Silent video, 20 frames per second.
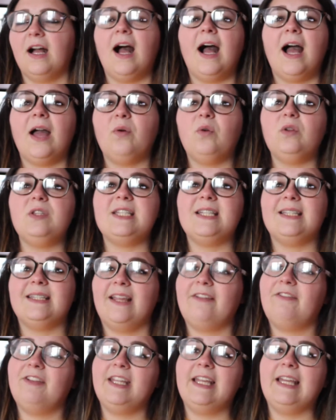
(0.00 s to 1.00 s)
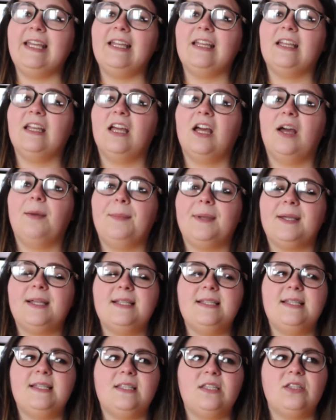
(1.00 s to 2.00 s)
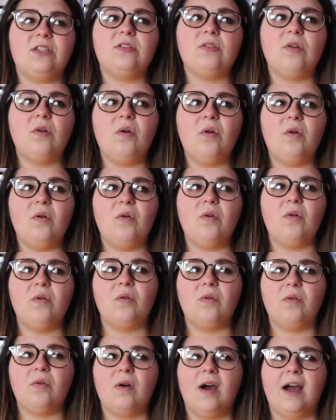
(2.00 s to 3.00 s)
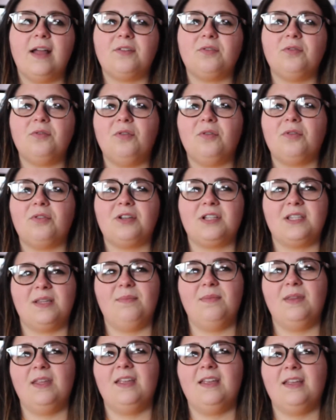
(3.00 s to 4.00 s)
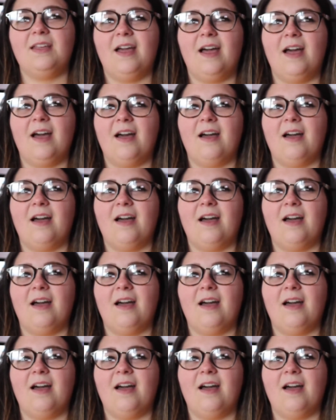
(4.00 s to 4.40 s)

I want to live in it because it's so, I don't know, there's something